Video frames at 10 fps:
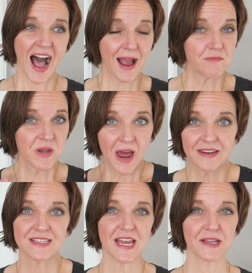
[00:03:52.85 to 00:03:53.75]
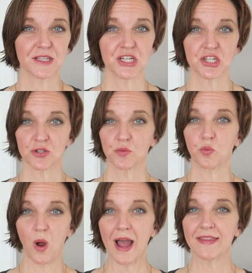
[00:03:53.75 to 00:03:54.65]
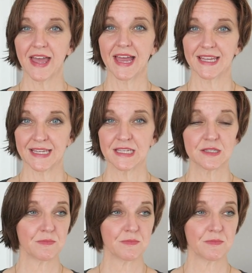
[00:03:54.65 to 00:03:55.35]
I'm not exactly sure why that is.